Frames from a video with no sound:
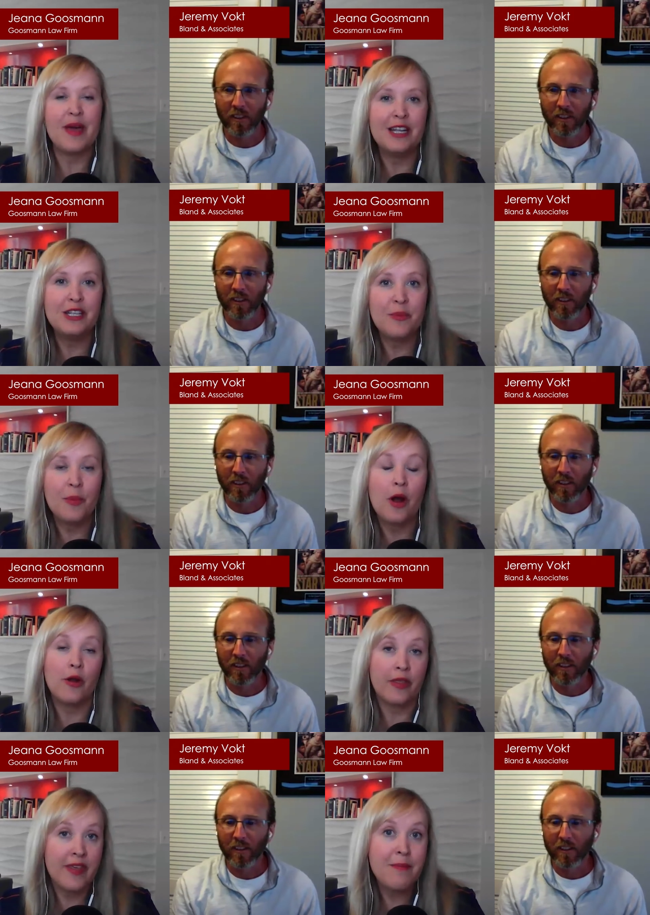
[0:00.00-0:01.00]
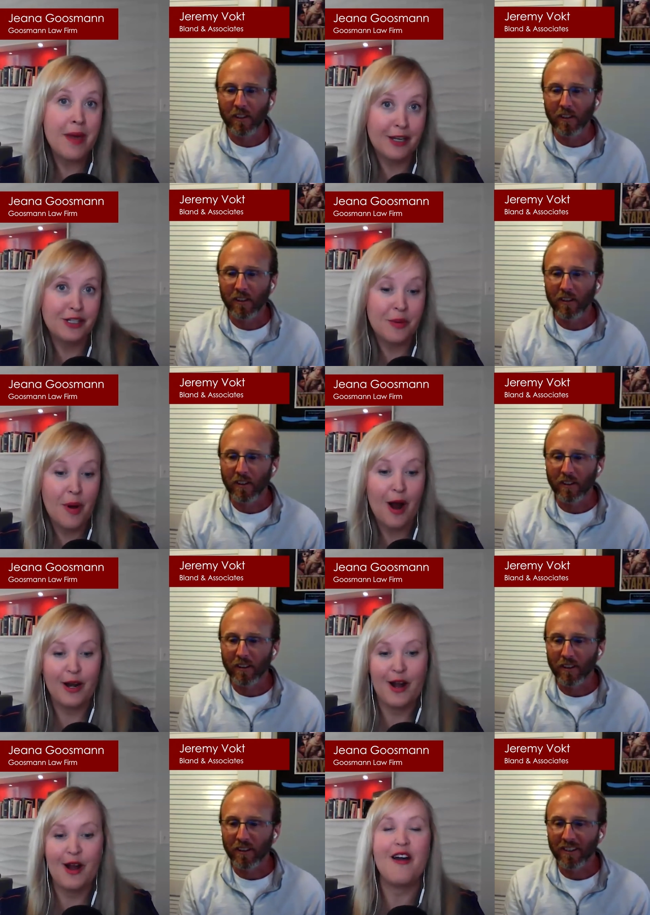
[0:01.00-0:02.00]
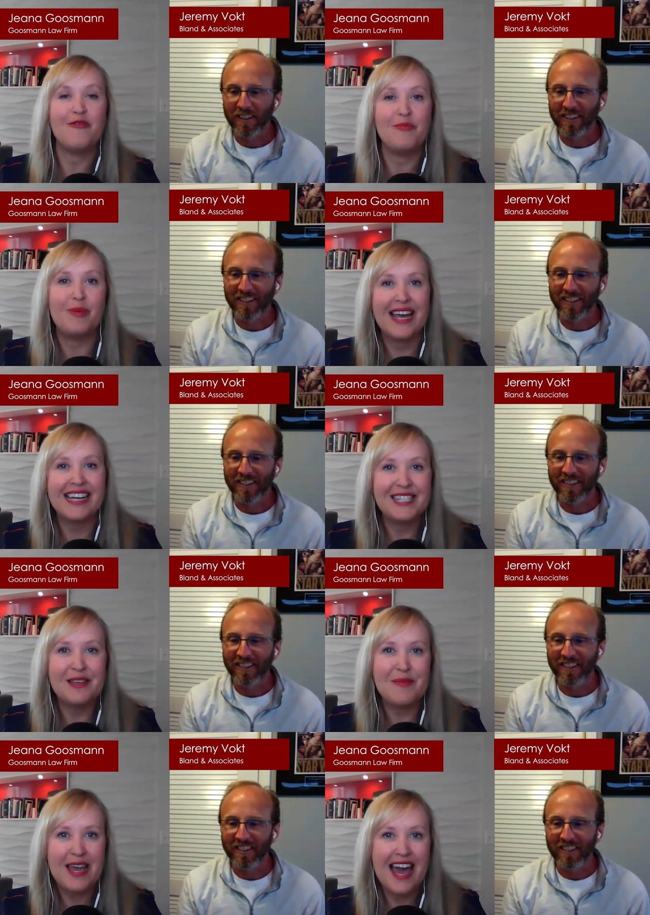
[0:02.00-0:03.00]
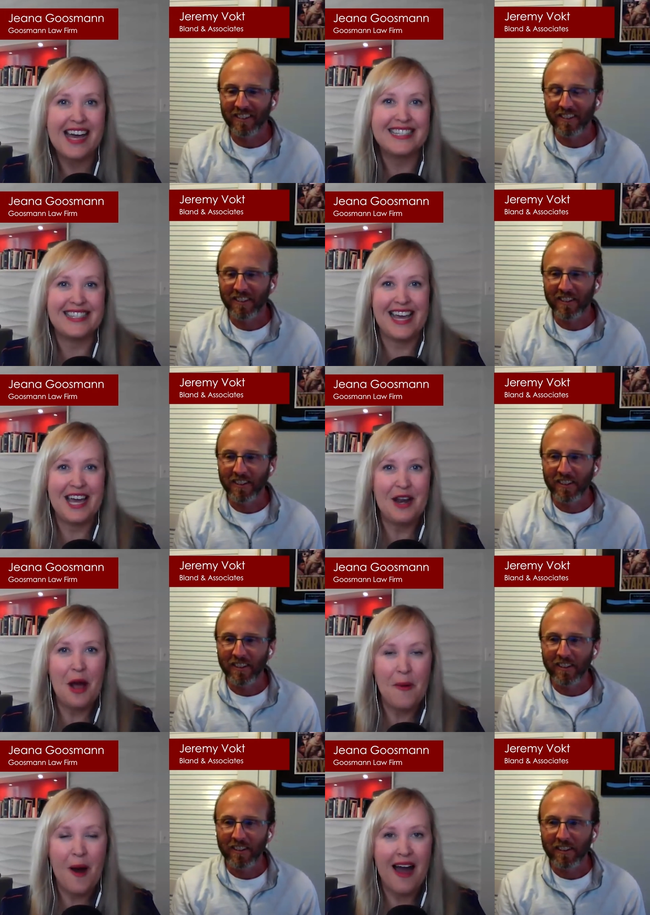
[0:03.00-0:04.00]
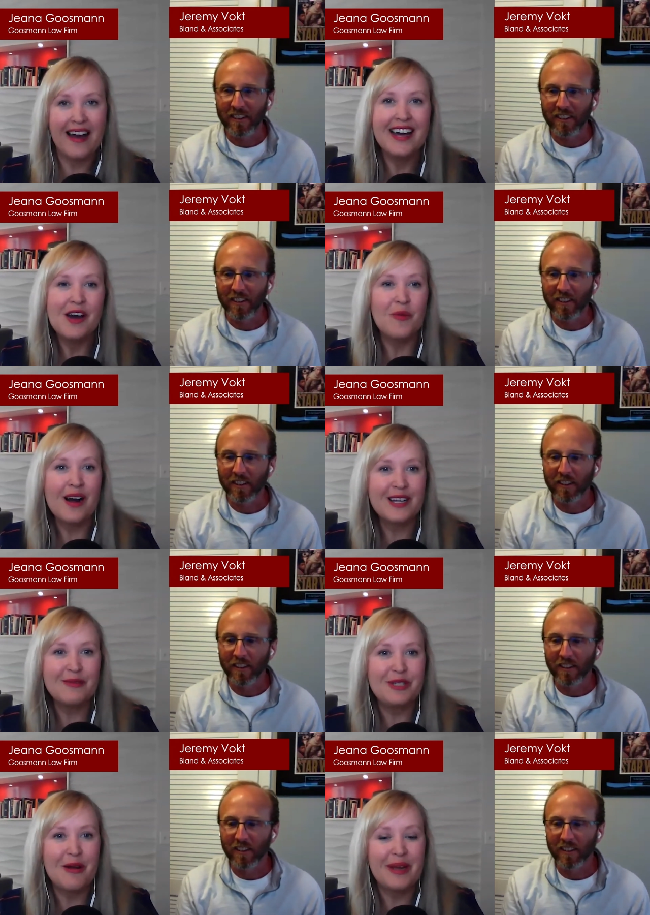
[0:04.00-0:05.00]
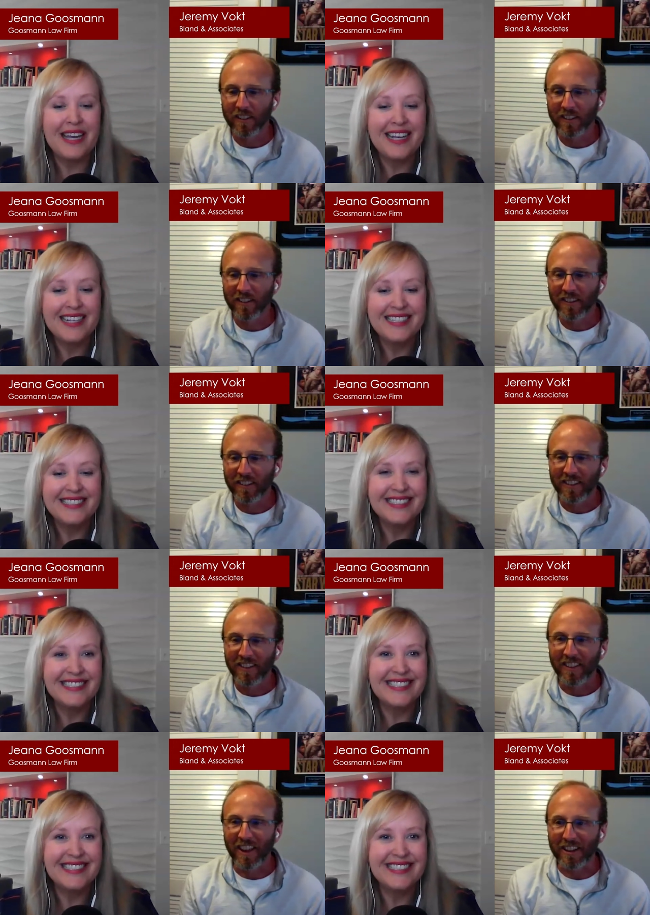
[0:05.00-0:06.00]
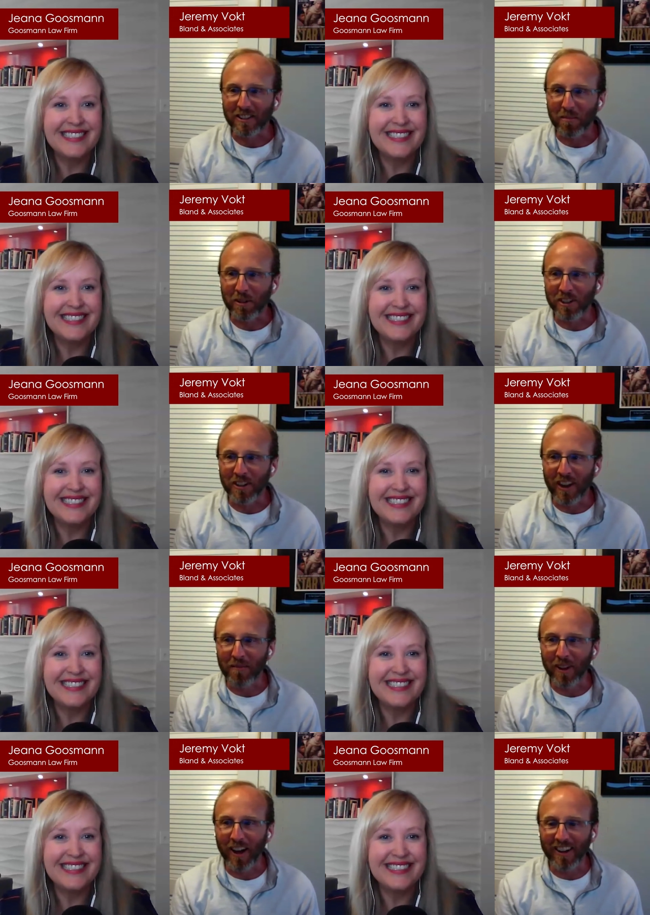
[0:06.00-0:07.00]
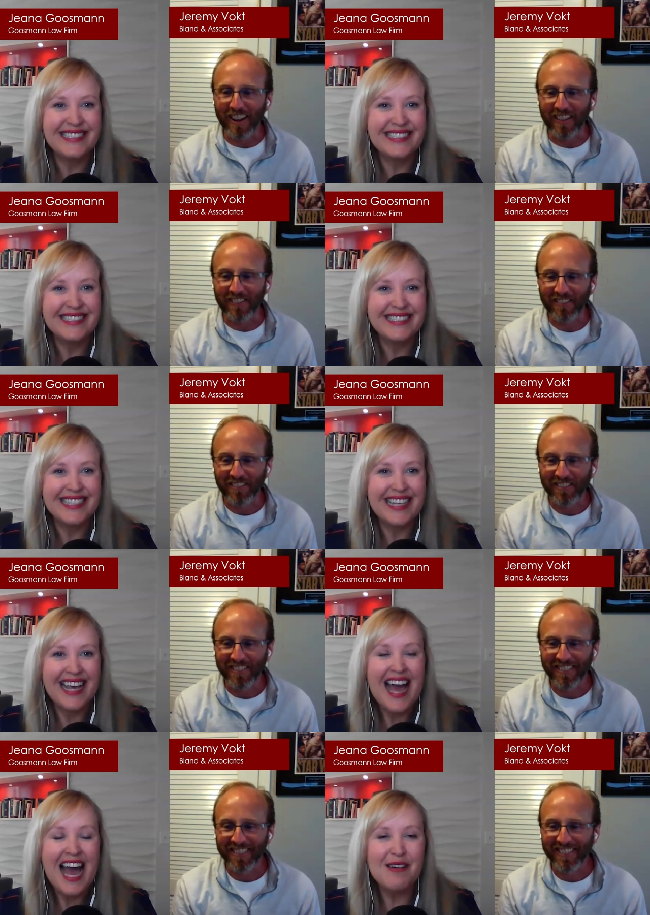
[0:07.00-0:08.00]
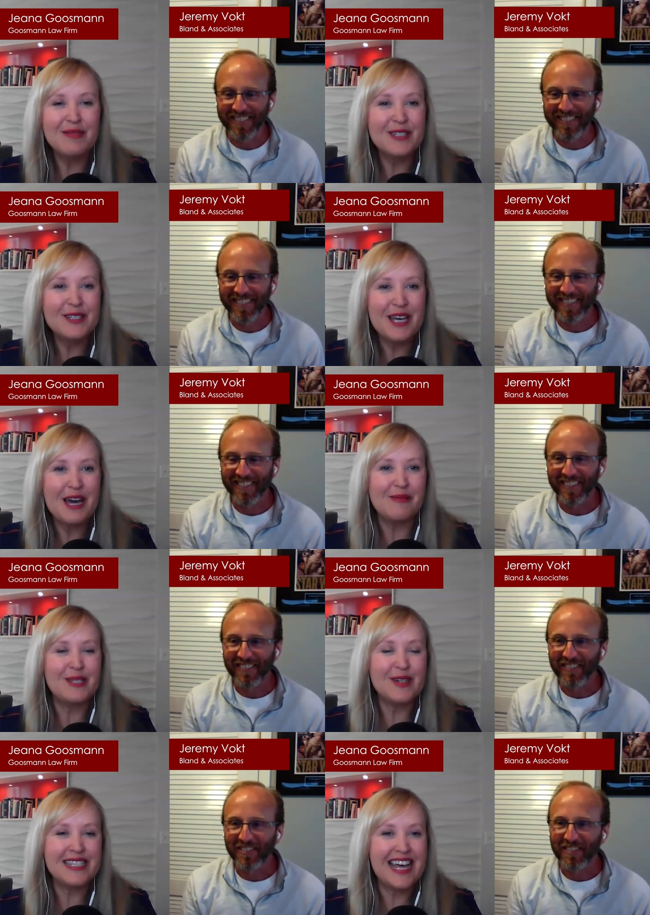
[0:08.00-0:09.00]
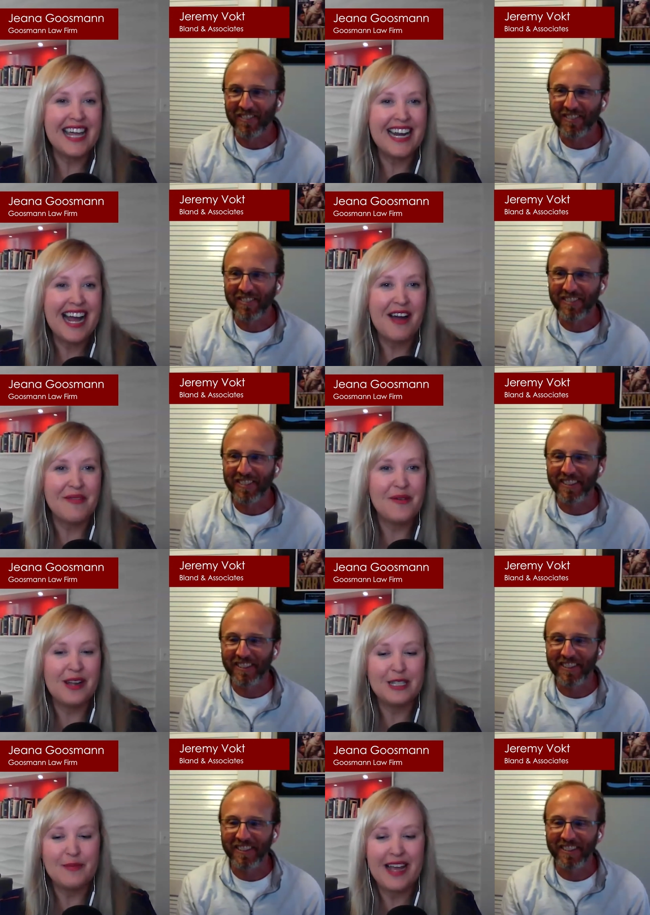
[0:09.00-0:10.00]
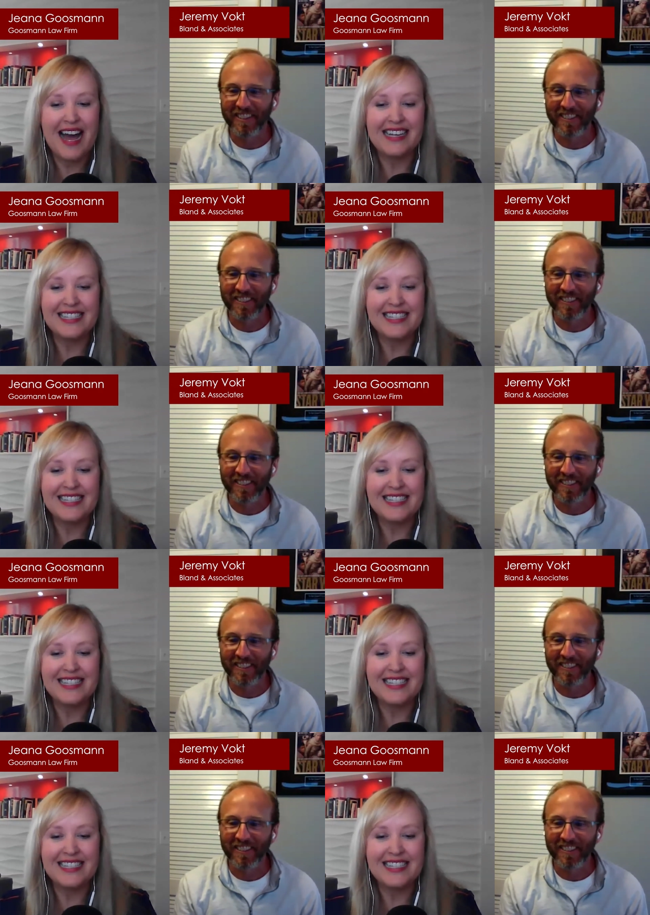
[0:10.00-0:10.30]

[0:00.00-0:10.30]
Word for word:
Speaker 1: of the managing or the managing partner of Bland C P As in Omaha. Welcome, Jeremy.
Speaker 2: Thanks. I appreciate you having me on today.
Speaker 1: Absolutely. I'm so excited to have you on as my